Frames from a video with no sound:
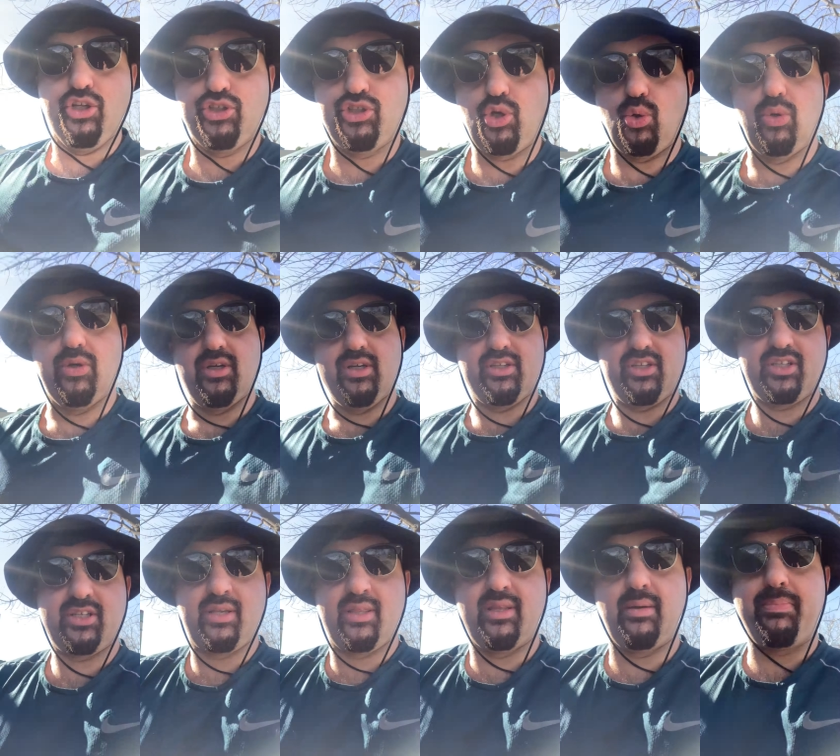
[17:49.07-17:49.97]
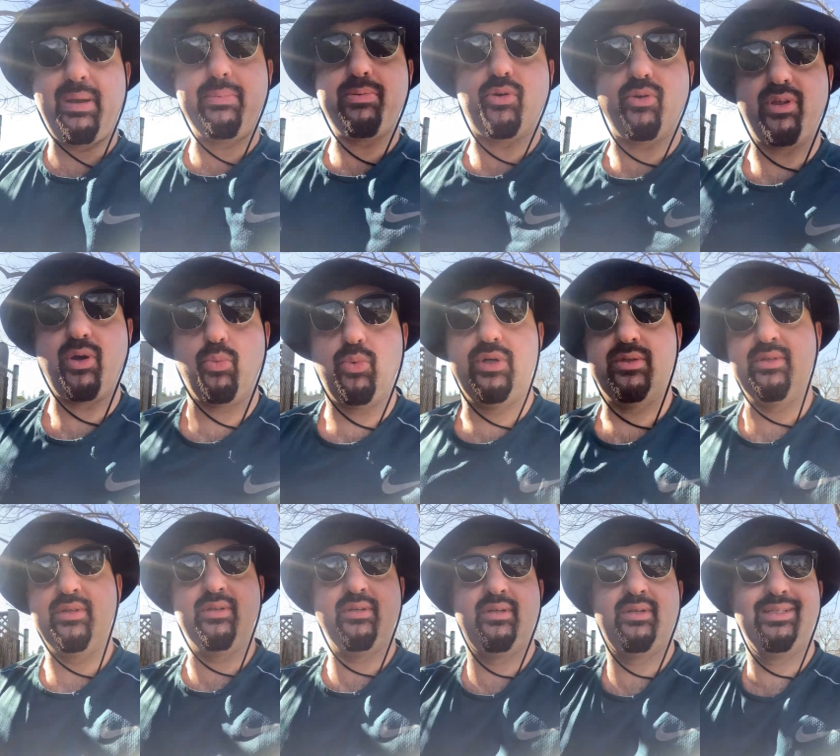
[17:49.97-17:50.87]
towards the people that would
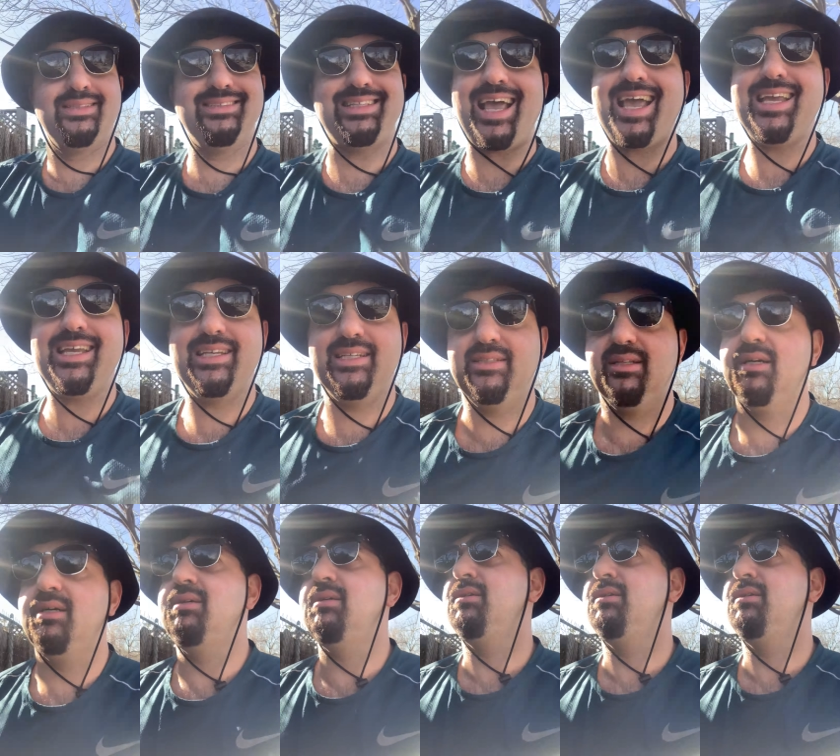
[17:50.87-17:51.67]
deign